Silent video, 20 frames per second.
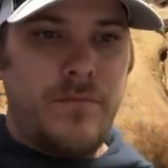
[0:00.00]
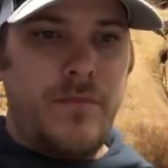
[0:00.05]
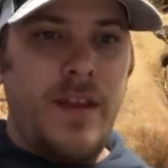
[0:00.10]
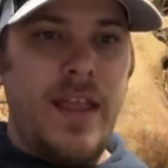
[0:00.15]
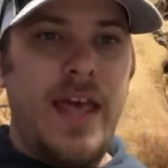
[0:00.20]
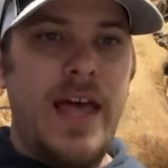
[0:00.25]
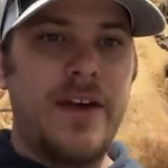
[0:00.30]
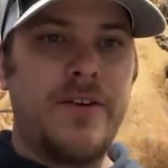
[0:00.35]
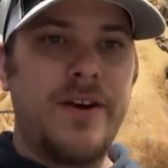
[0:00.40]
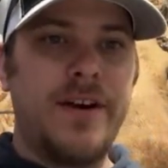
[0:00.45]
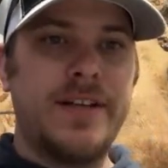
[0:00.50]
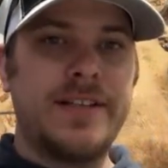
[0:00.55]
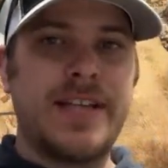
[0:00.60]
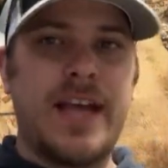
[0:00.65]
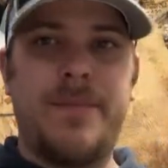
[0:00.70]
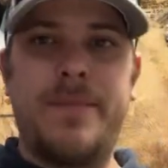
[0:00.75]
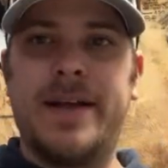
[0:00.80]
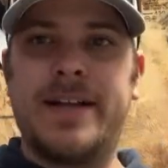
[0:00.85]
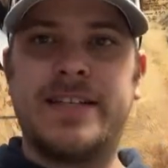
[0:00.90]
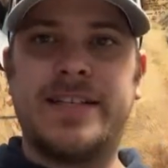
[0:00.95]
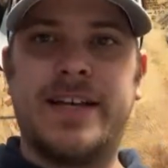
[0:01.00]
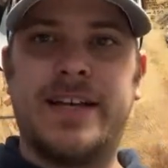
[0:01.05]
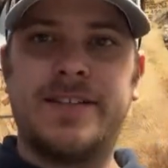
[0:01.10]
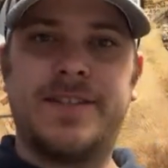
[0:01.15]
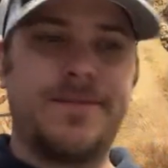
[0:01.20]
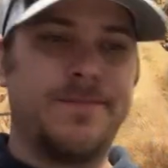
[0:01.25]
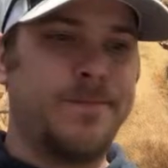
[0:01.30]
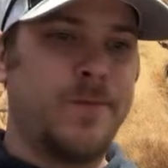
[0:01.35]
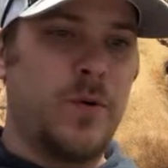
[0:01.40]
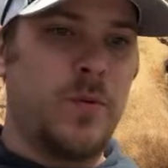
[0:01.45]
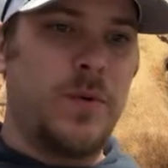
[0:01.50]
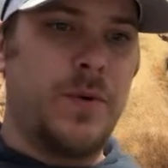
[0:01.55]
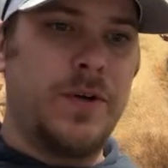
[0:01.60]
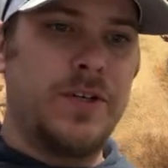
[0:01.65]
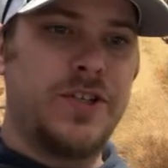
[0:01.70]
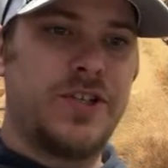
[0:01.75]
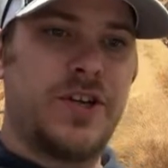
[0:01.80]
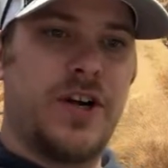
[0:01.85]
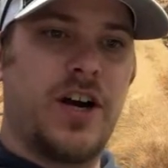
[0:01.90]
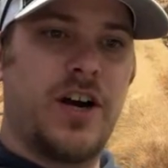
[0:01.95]
Henry, does that make sense? What we were
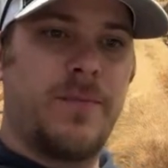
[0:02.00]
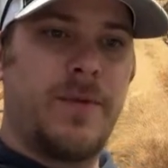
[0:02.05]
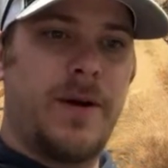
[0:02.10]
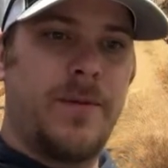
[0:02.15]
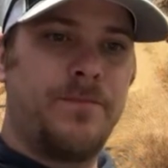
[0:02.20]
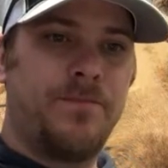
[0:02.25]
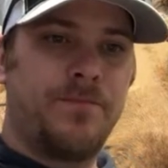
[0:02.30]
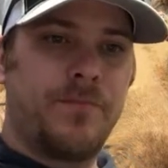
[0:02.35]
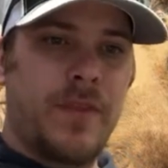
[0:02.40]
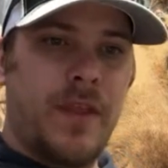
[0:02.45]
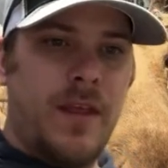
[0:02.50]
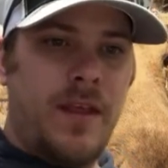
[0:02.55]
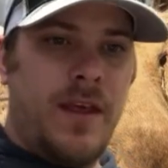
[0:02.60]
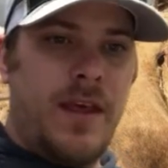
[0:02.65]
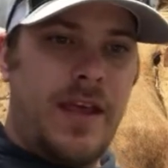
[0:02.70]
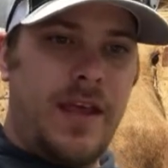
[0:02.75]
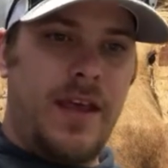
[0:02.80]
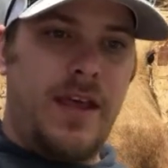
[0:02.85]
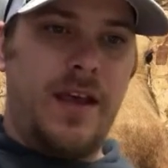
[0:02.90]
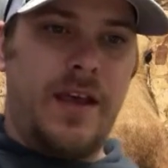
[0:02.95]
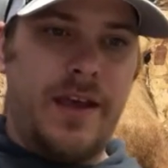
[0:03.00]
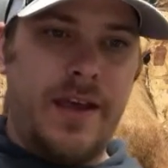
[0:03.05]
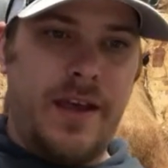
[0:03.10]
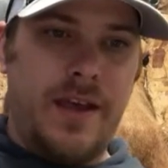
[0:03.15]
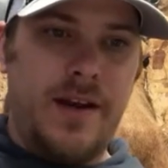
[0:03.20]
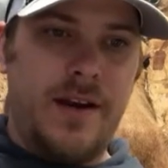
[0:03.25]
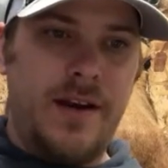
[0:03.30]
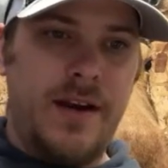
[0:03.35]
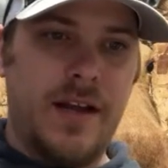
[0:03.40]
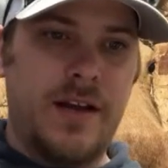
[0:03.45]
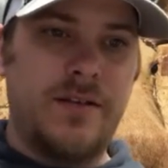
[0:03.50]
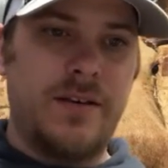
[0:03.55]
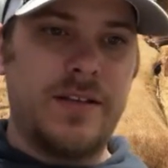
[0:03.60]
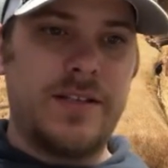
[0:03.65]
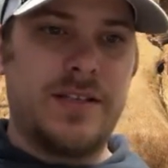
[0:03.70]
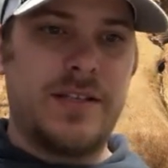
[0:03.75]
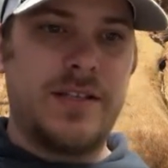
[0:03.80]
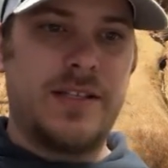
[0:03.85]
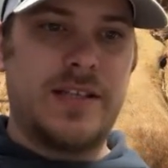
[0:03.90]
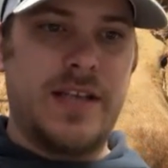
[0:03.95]
just talking about? And Nicholas,
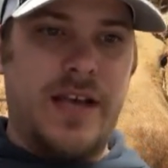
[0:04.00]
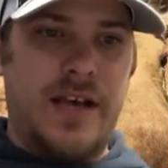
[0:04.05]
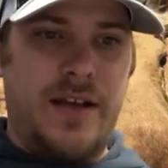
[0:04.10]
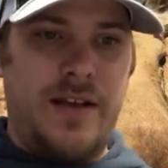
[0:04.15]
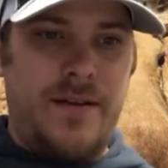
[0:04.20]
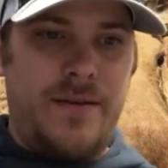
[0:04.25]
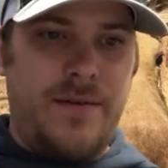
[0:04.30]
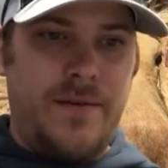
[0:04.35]
does that